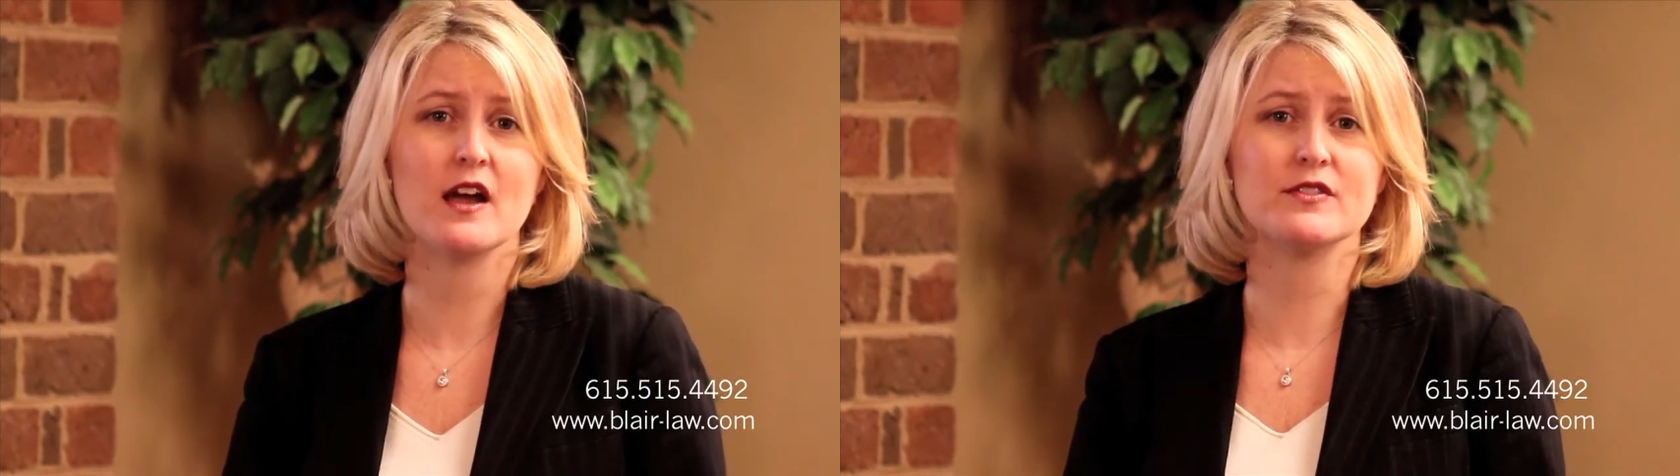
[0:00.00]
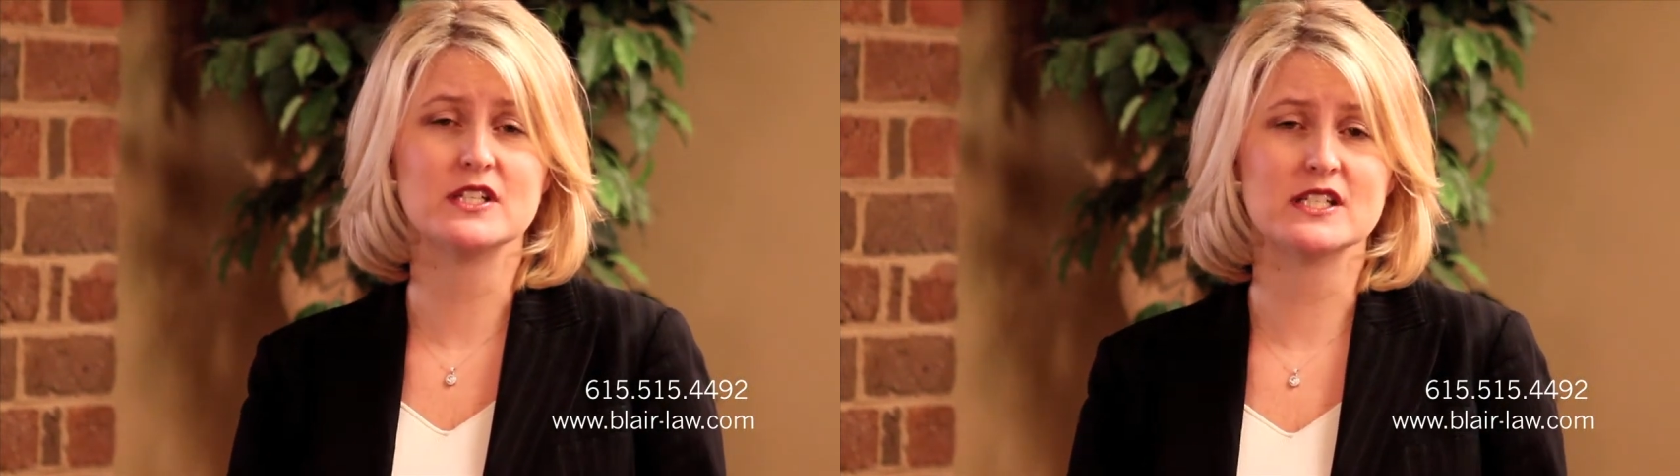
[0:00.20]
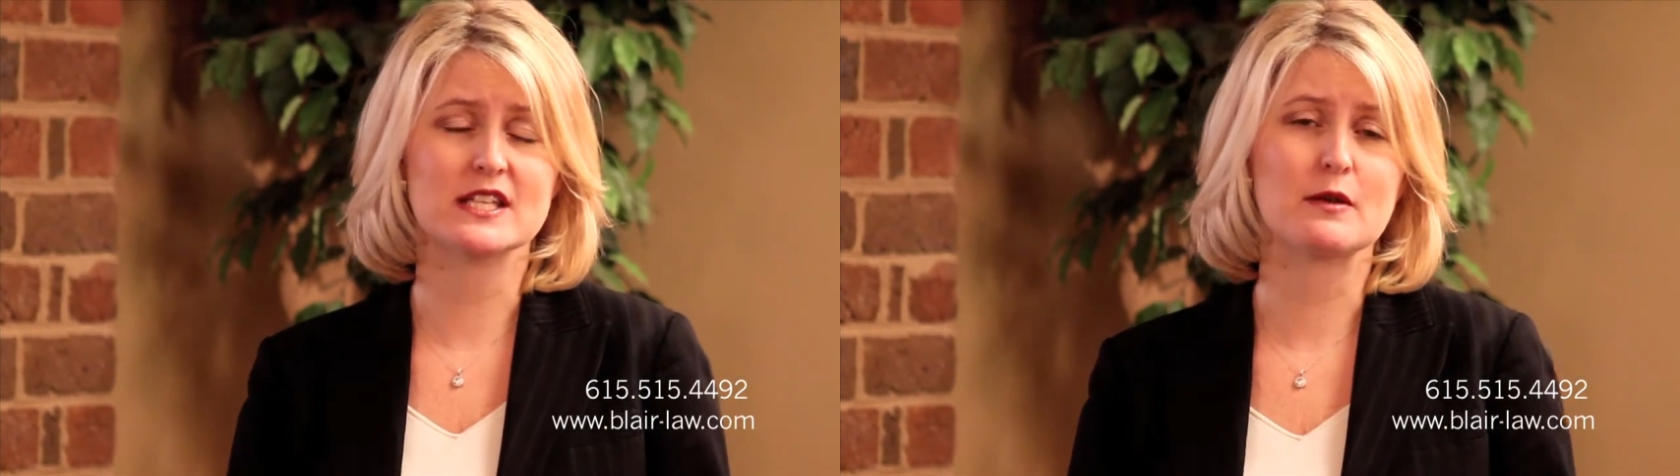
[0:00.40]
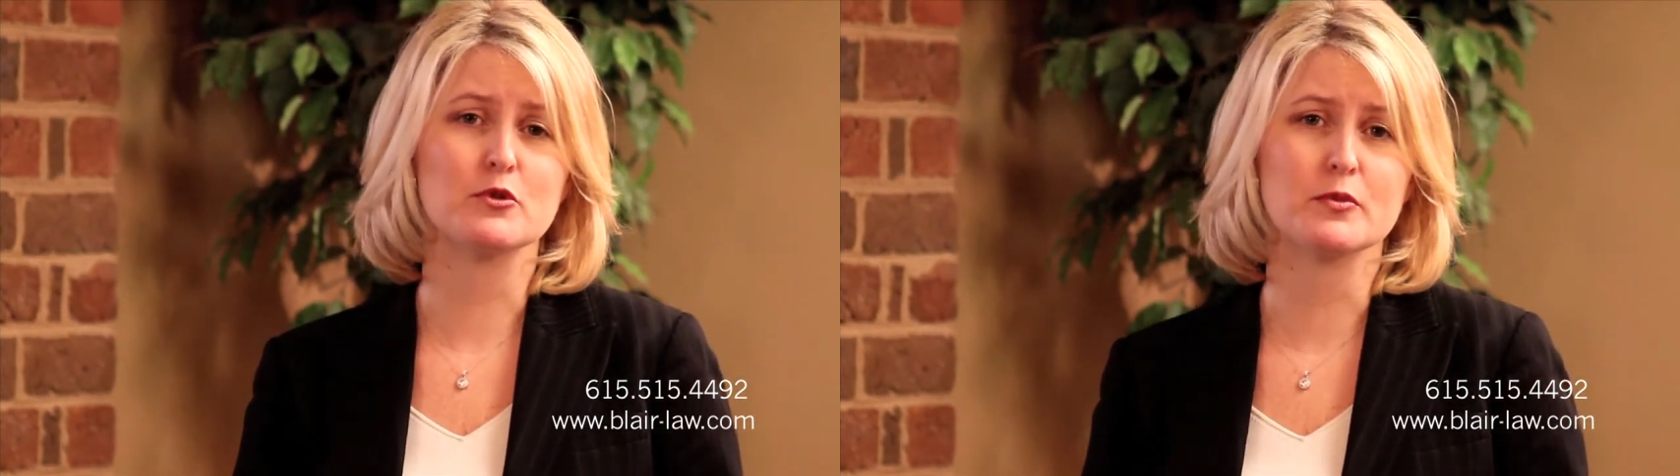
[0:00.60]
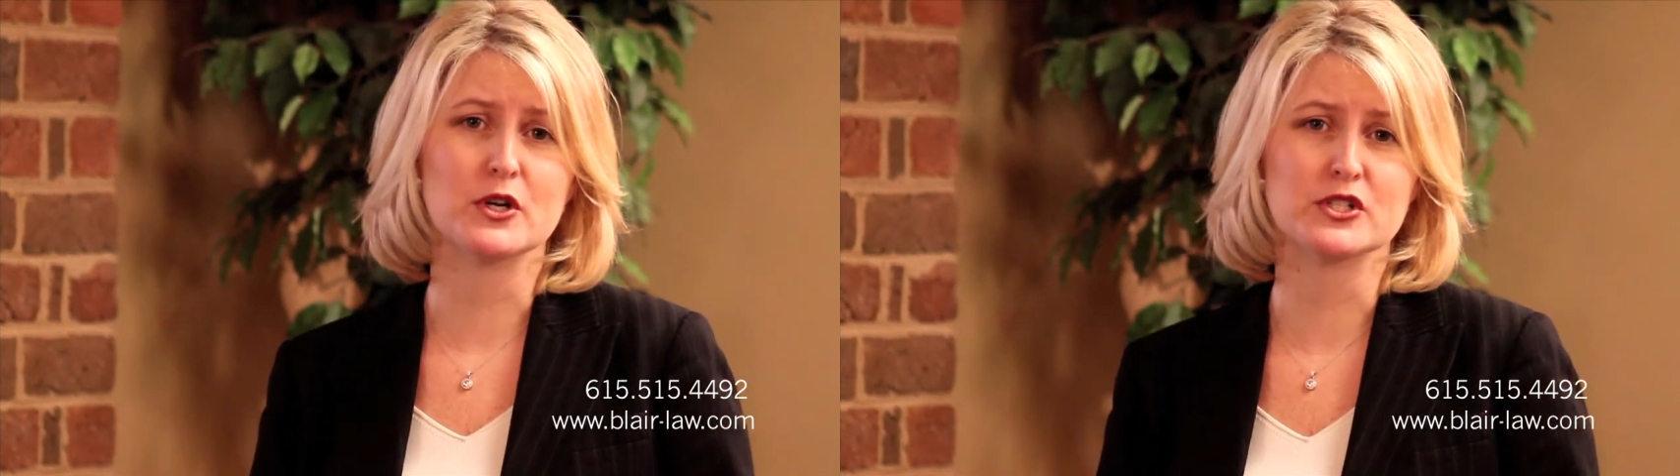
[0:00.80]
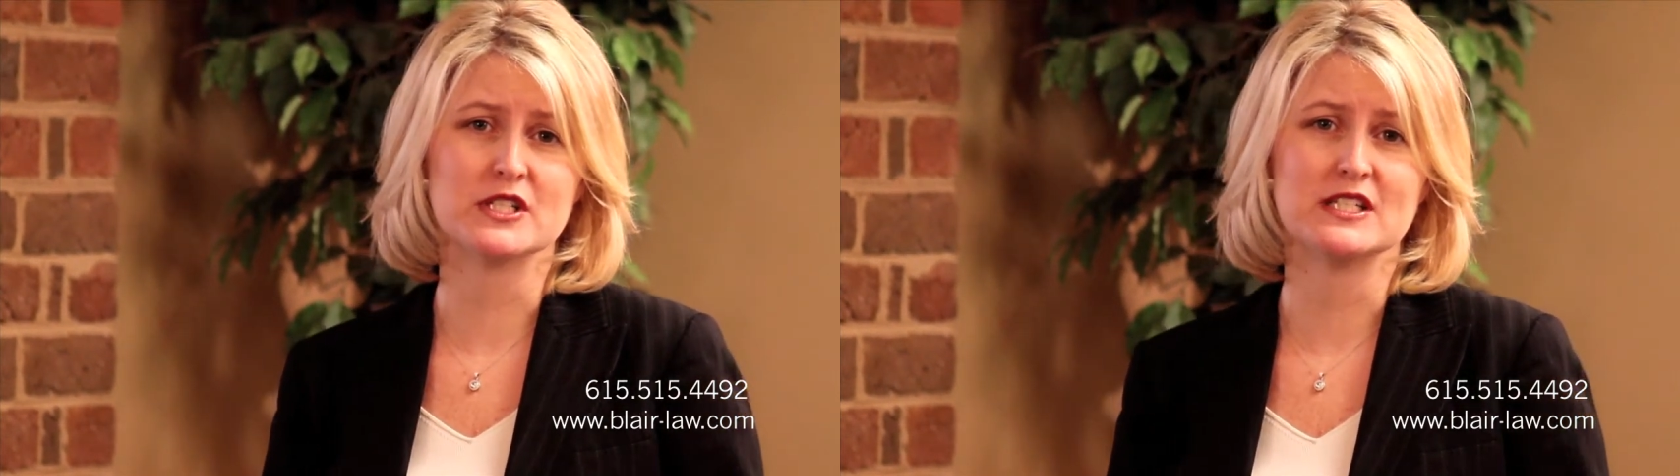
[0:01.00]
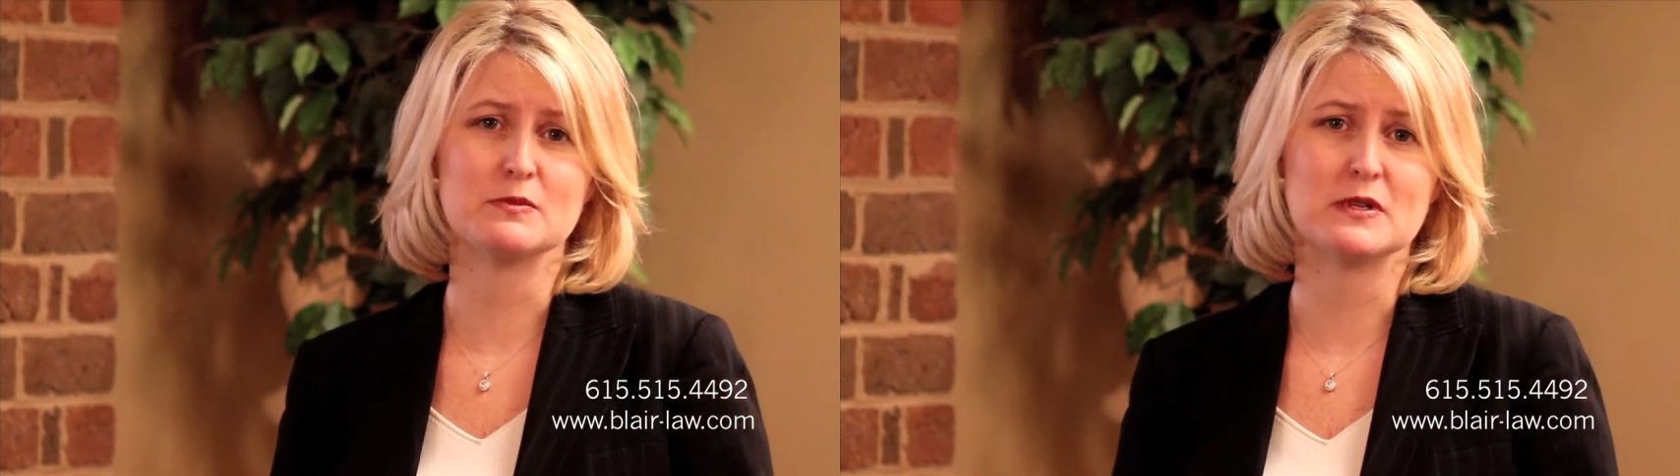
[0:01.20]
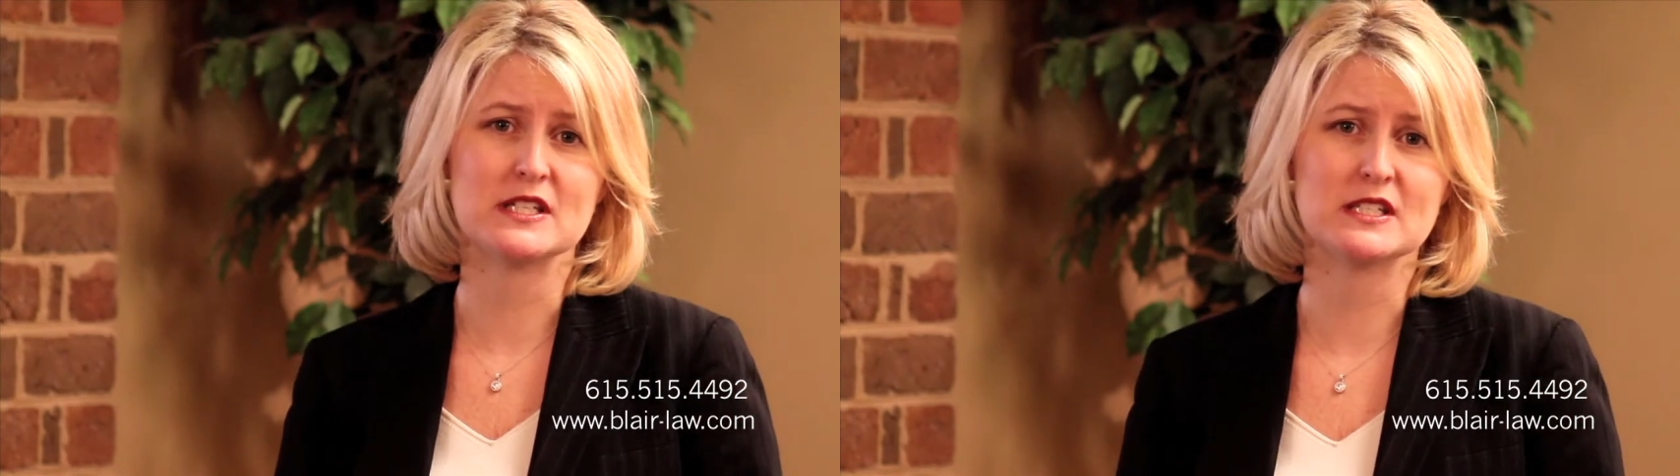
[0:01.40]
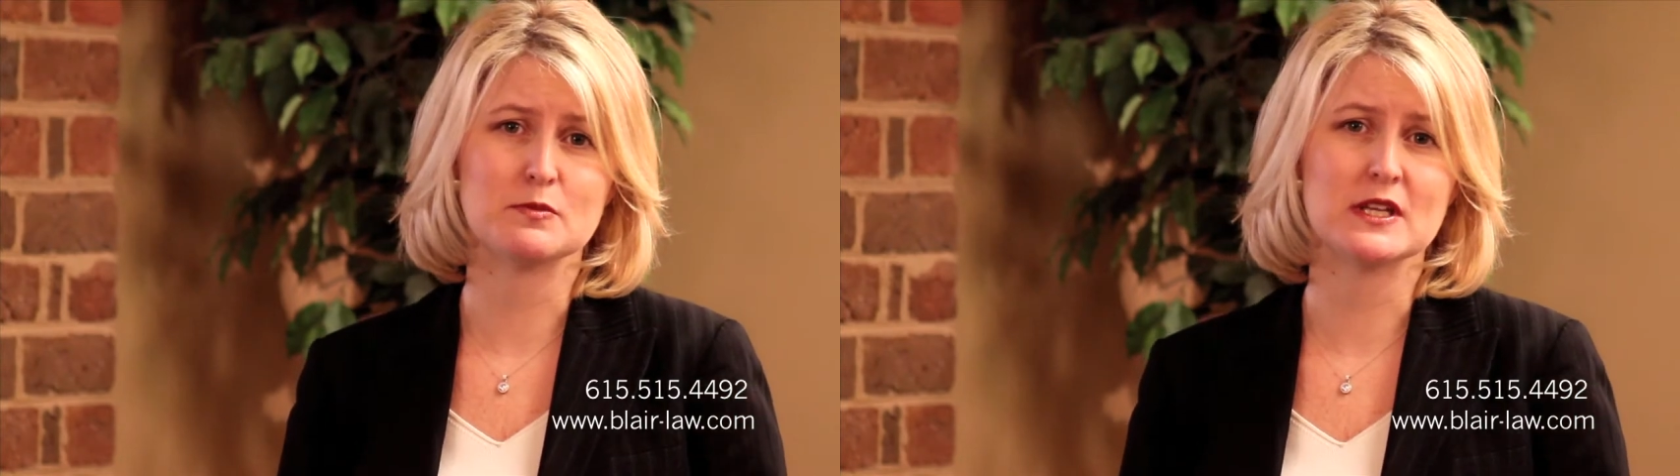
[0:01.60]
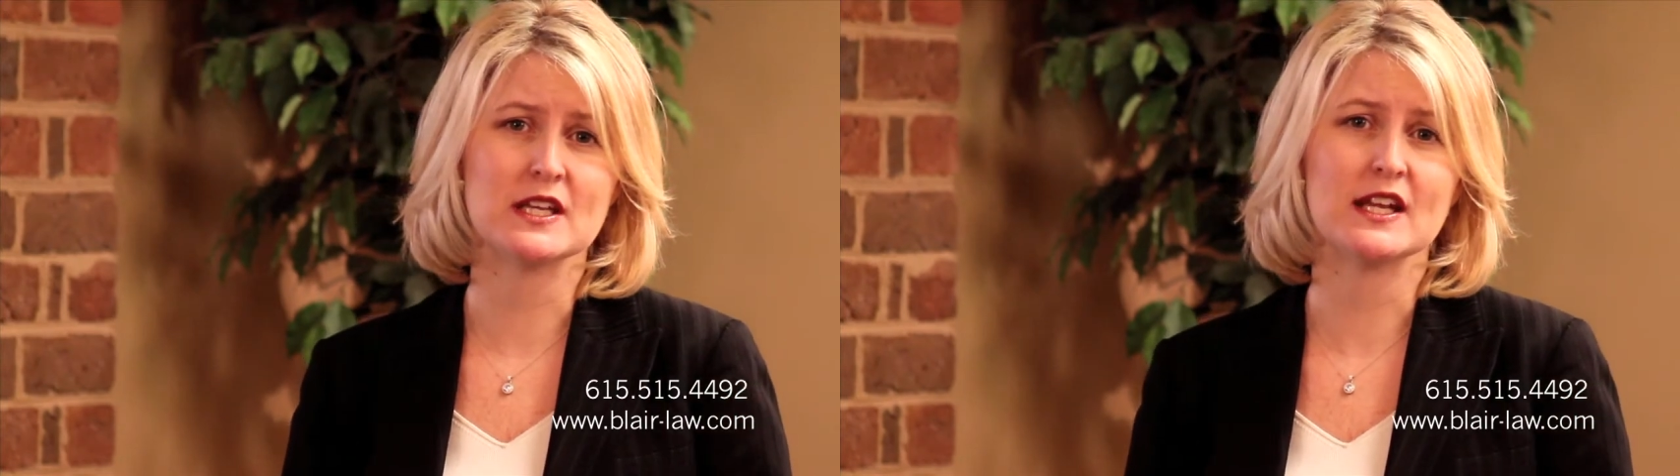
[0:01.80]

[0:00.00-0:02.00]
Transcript: of the disabled person is being spent